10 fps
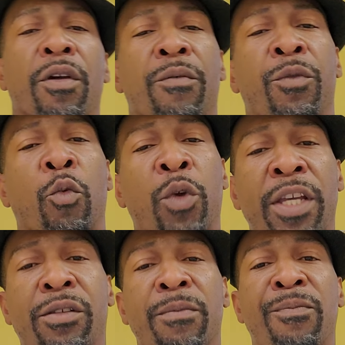The
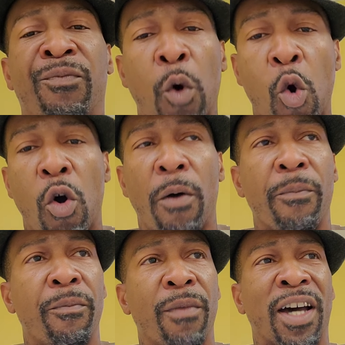reason for
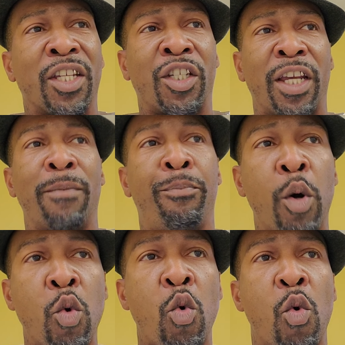a
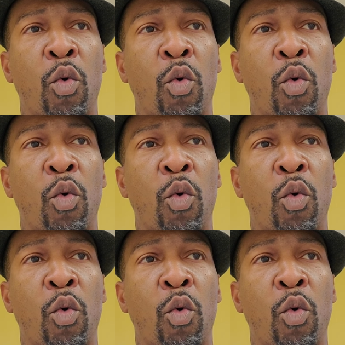shampoo